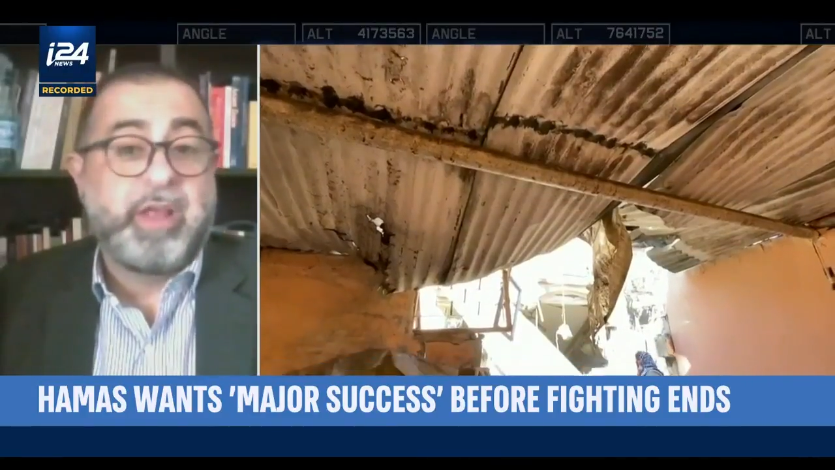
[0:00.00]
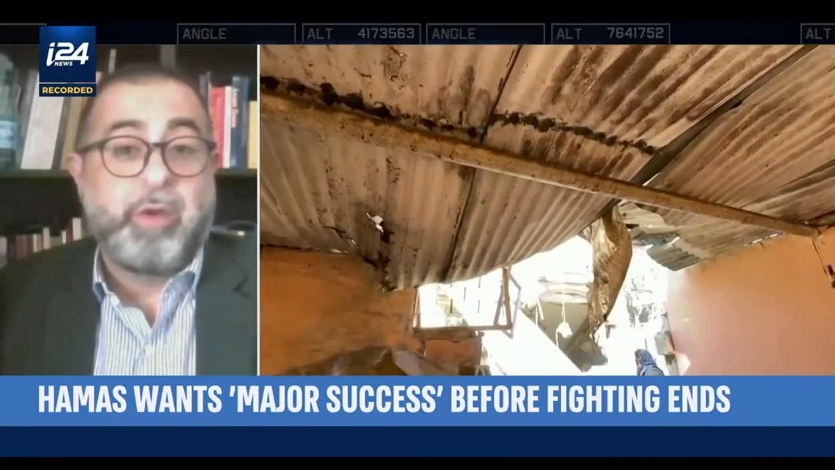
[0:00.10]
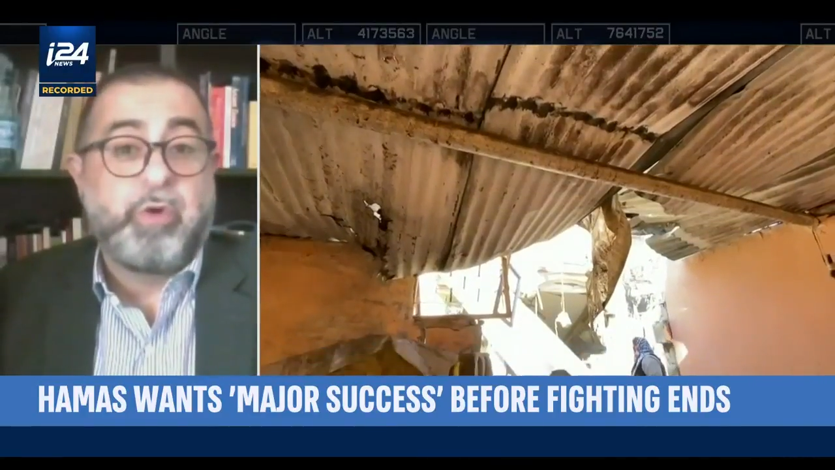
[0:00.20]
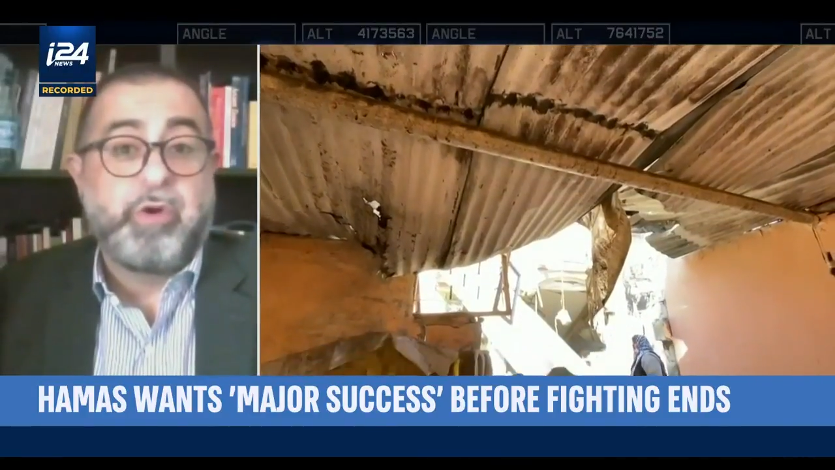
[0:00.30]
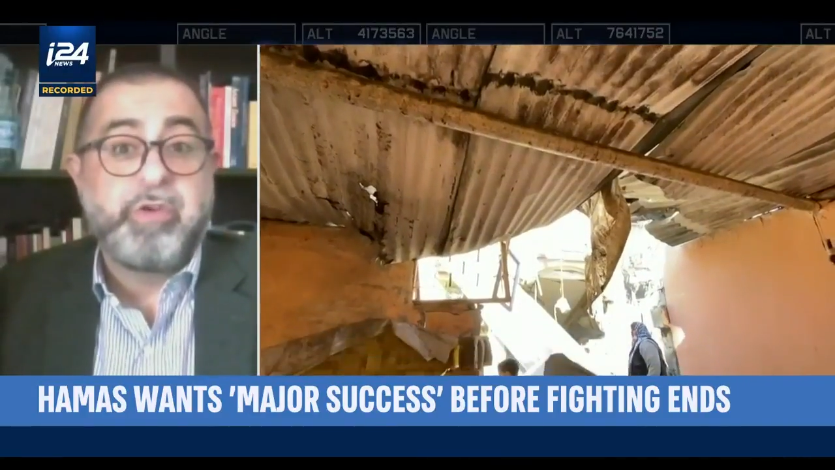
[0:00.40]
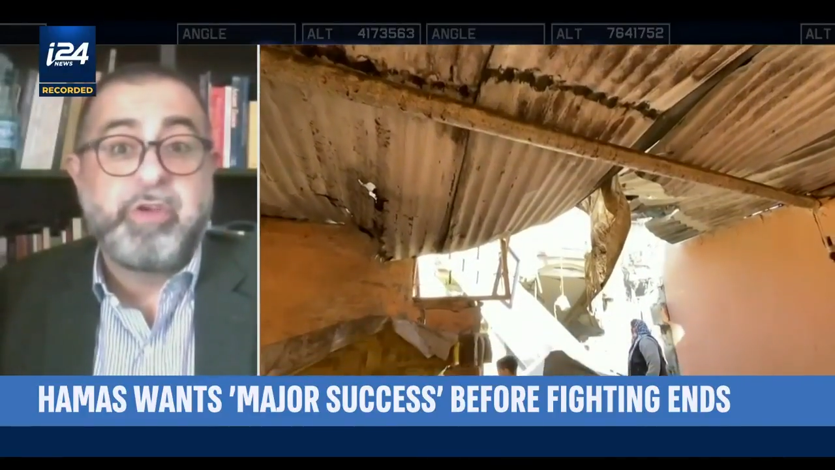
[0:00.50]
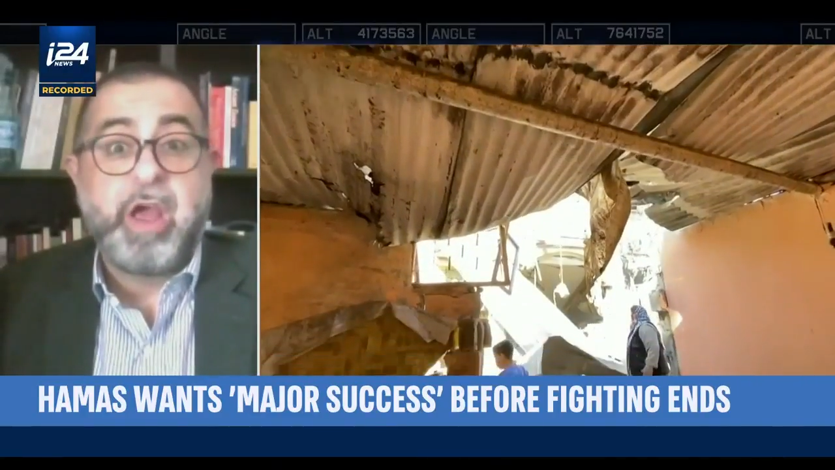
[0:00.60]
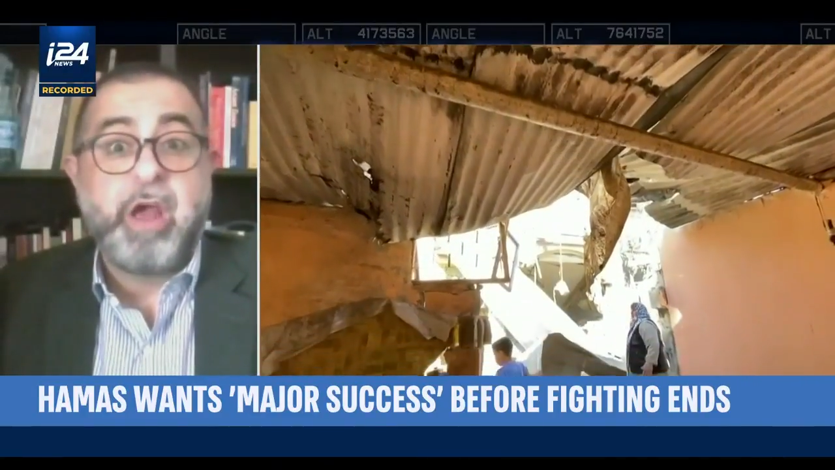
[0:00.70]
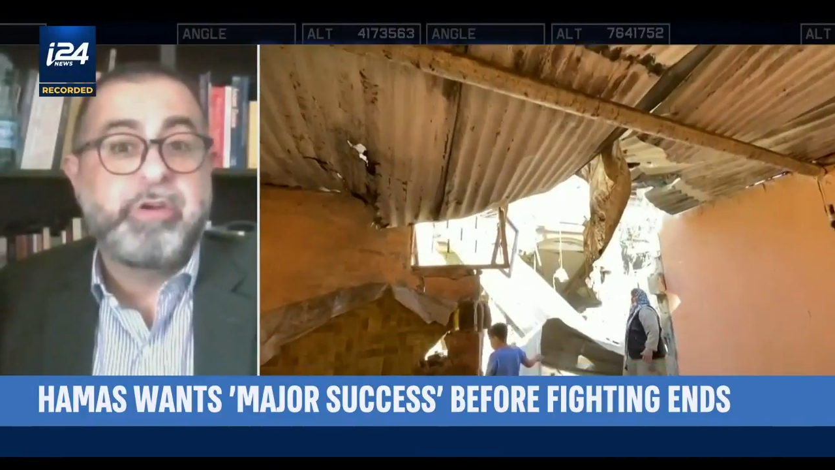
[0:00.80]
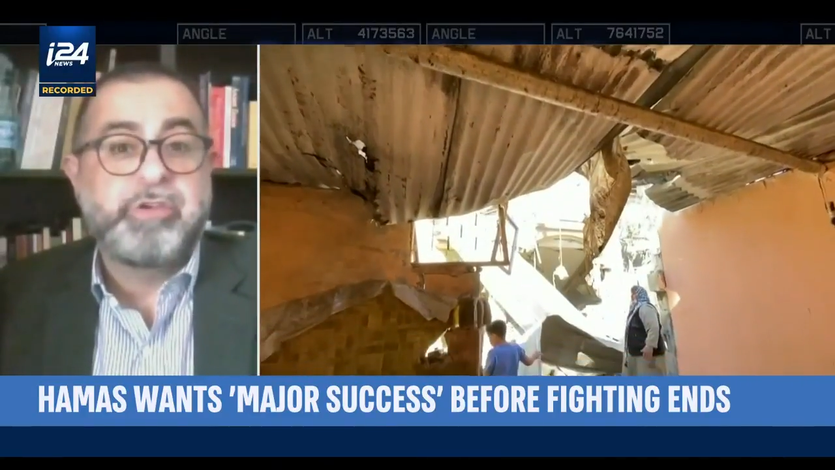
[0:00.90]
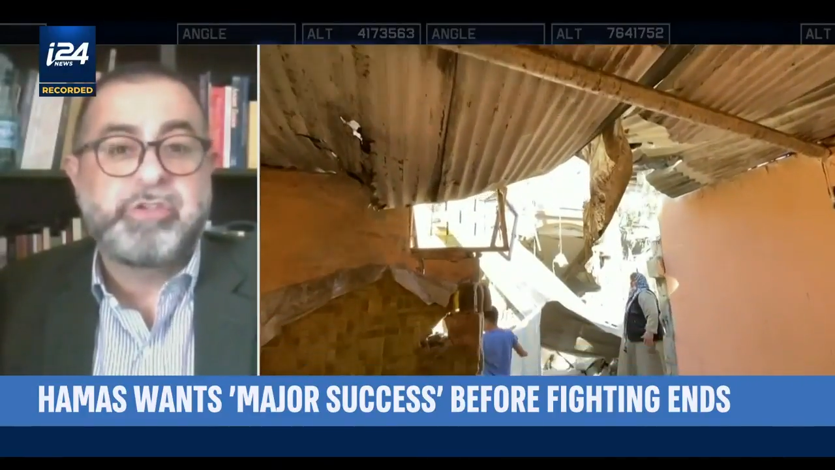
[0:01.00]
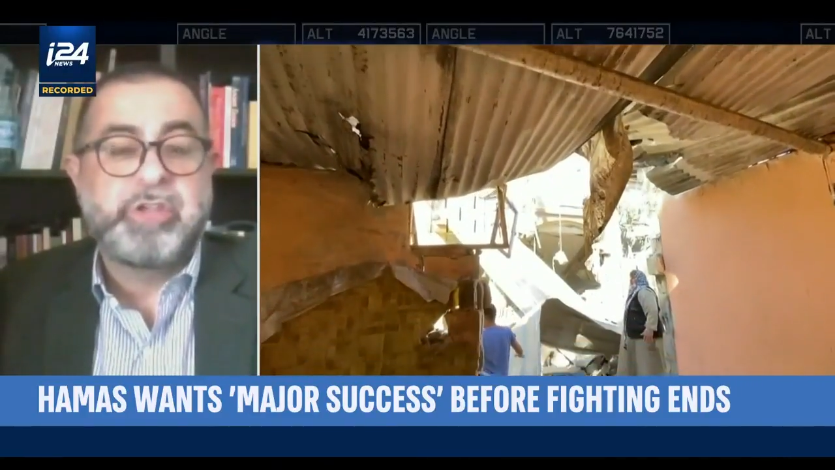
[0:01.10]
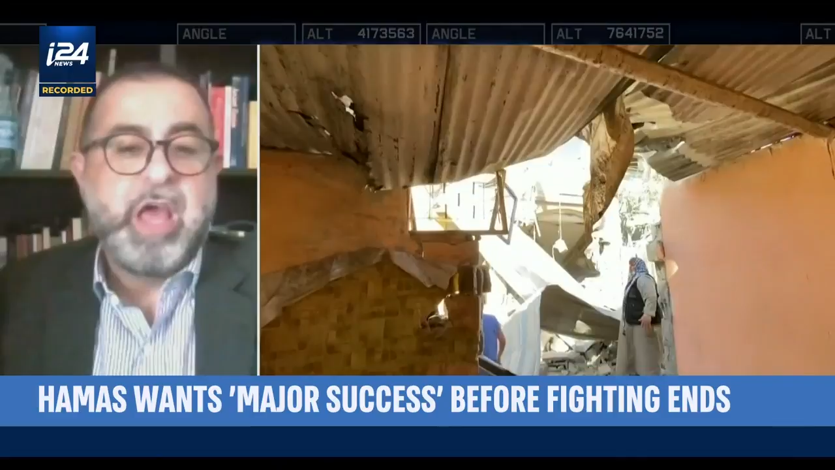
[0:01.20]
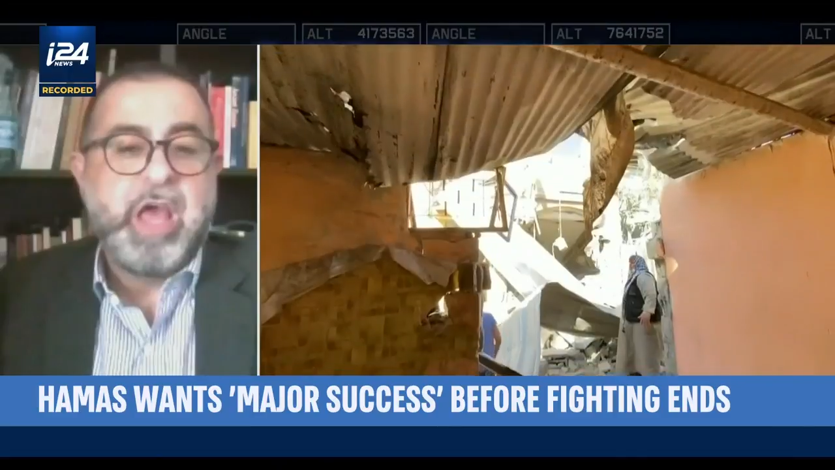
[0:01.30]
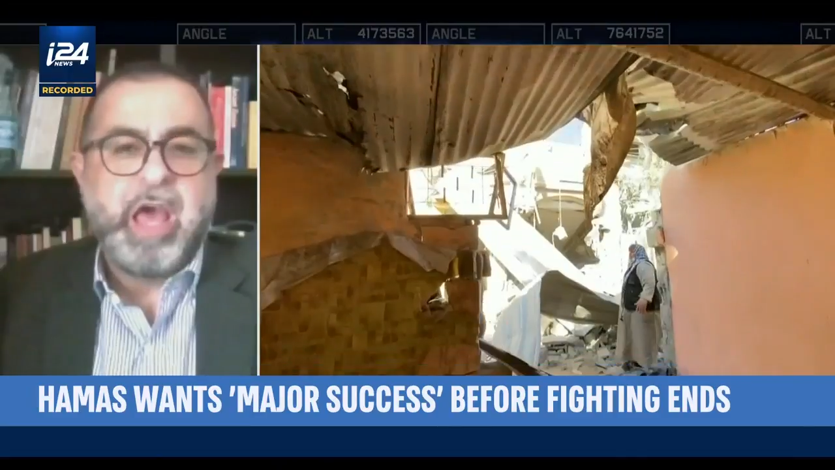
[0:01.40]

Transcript: that were encouraged